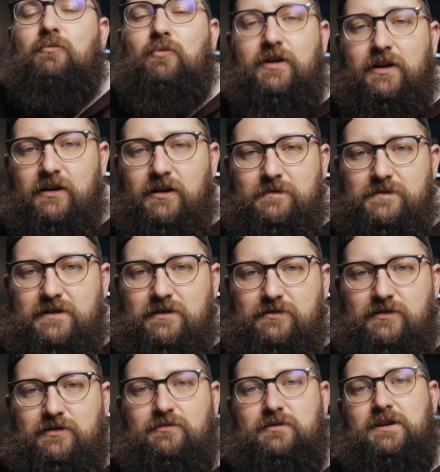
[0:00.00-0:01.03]
When it comes down
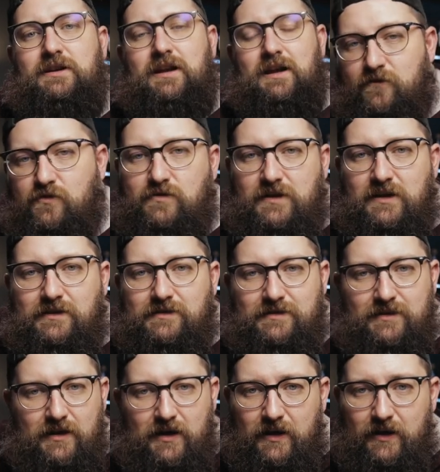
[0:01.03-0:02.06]
to it, few things
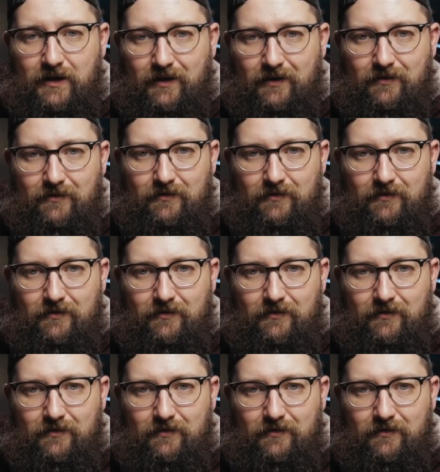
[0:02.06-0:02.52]
that I